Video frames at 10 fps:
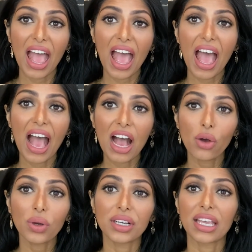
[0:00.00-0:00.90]

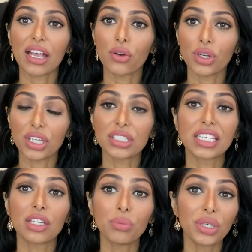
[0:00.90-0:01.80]
how accounting
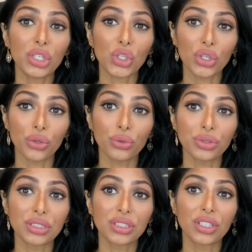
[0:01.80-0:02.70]
can be
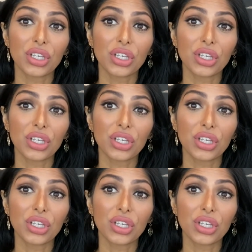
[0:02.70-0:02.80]
used